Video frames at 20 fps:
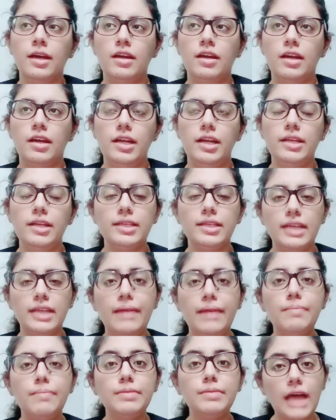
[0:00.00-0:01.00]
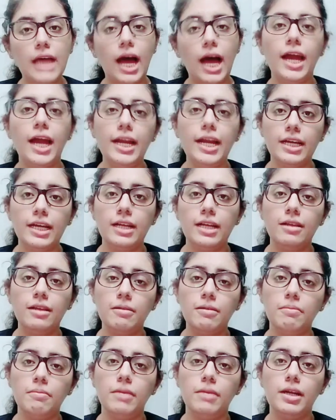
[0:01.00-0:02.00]
It seems idle,
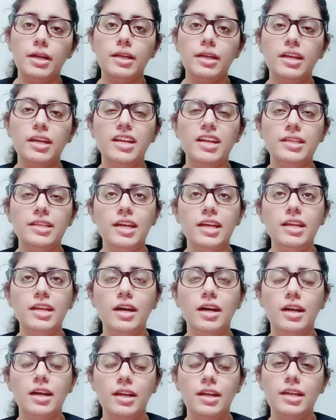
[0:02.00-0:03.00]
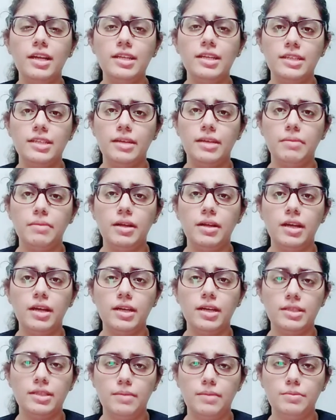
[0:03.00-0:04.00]
but it's an unreasonable
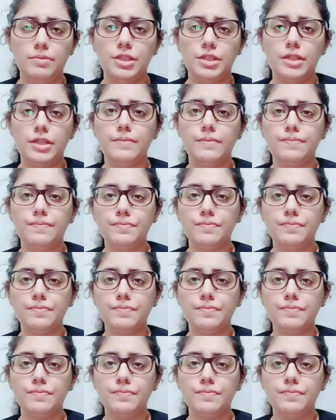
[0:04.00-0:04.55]
assumption.